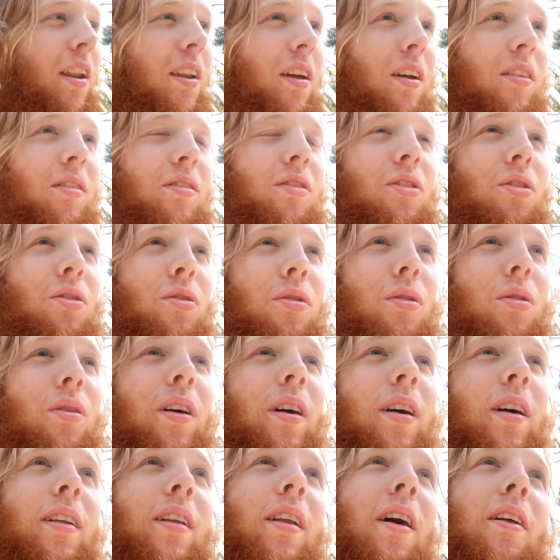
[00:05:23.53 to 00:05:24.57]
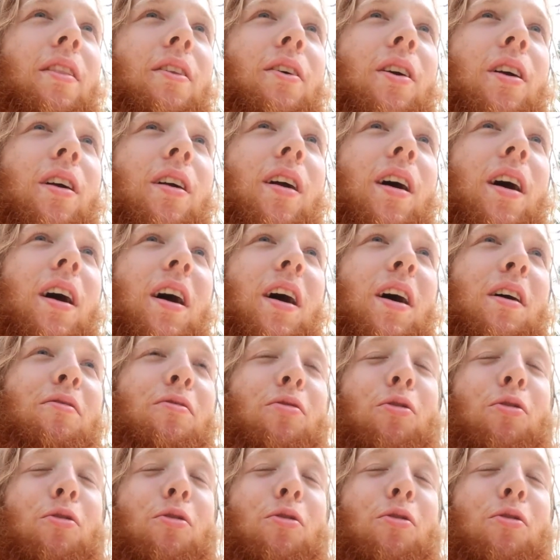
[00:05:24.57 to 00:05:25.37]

heading to another uh,